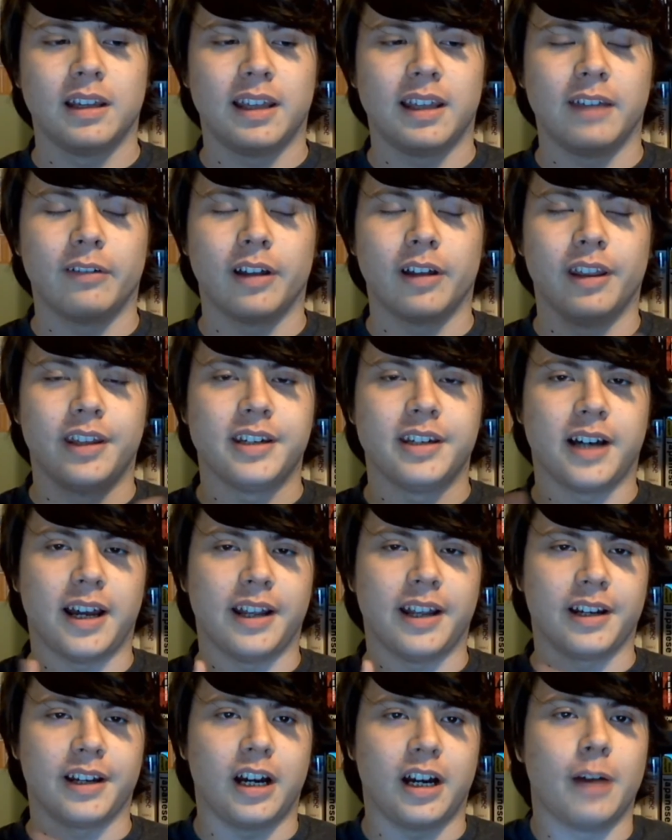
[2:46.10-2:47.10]
one of the
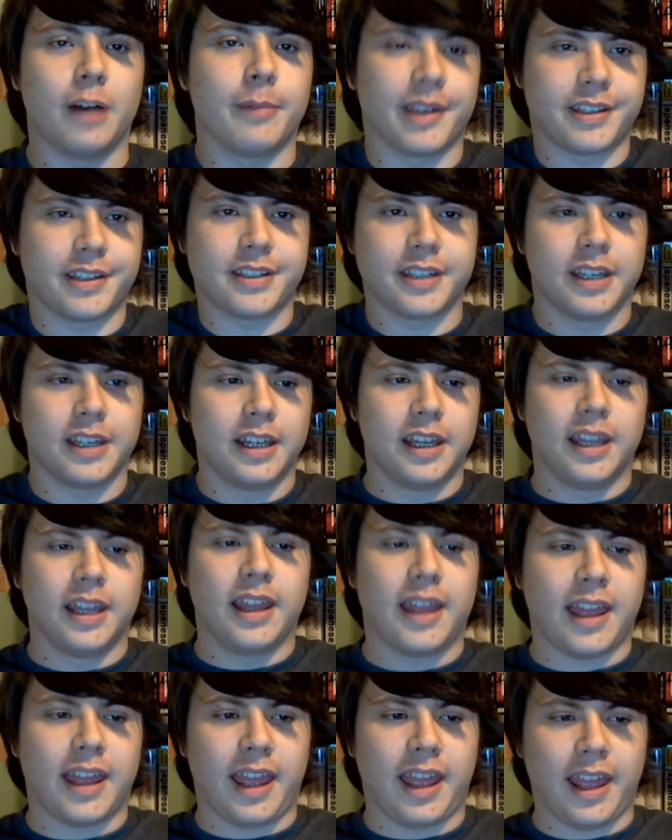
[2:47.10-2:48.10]
tie-in comics.
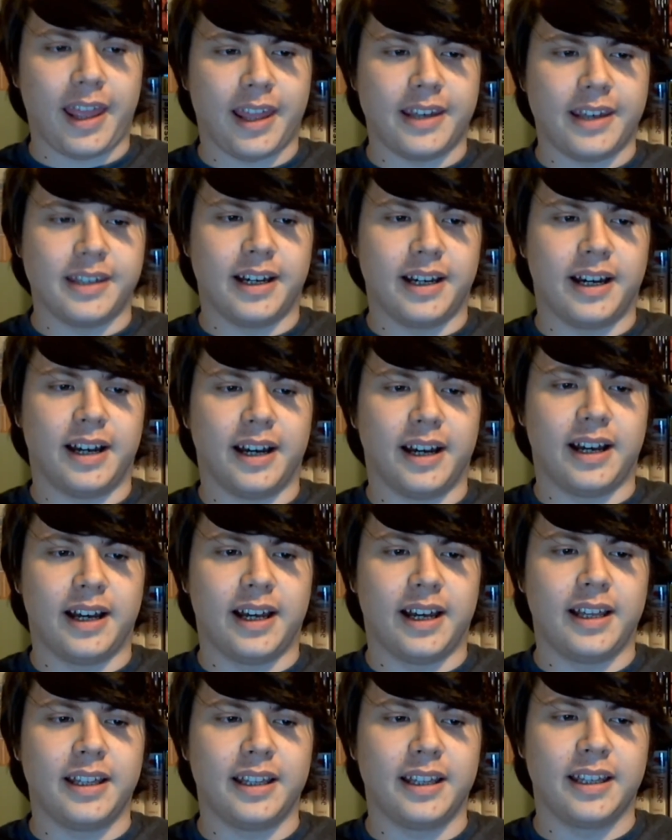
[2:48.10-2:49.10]
And
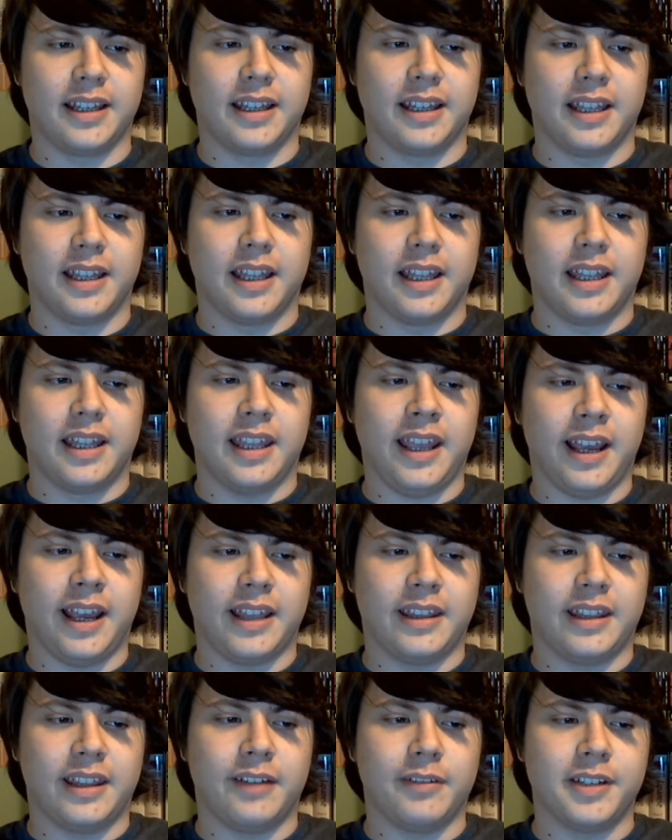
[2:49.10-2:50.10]
yeah,
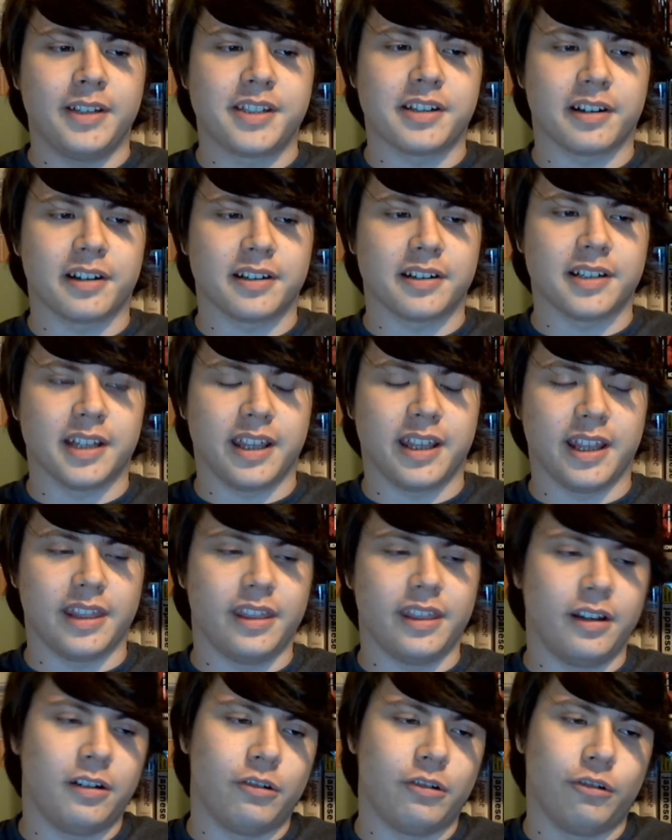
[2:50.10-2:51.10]
and then we start to get
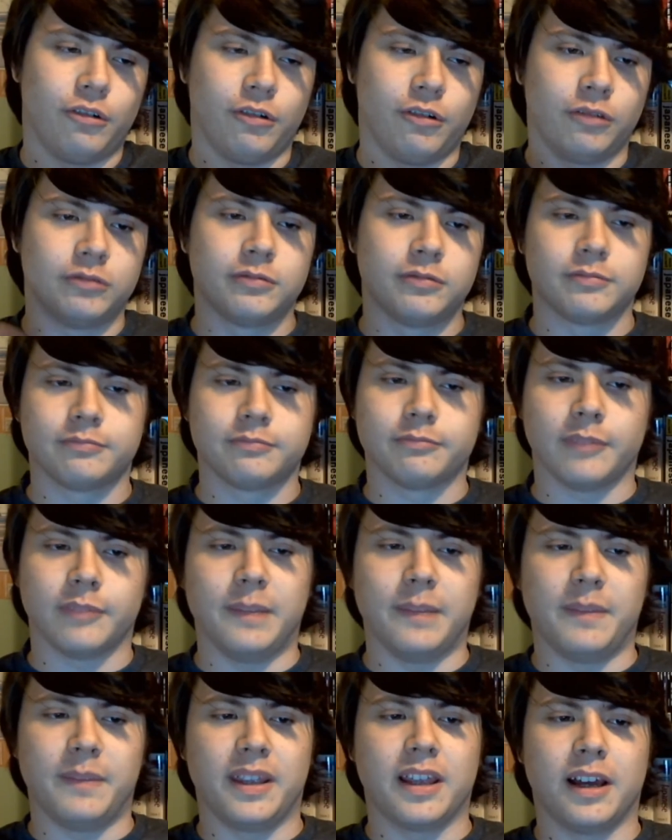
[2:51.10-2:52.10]
the whole, he
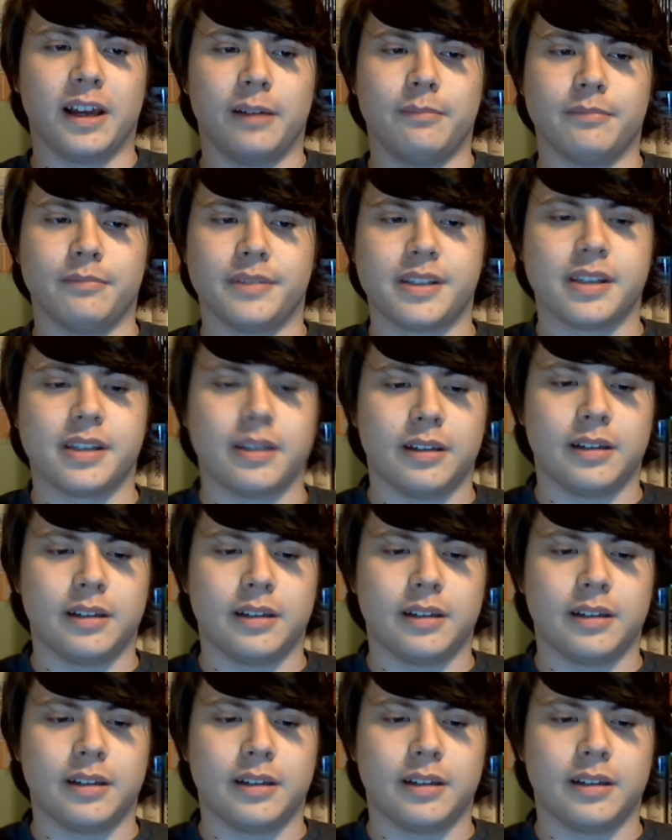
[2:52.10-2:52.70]
becomes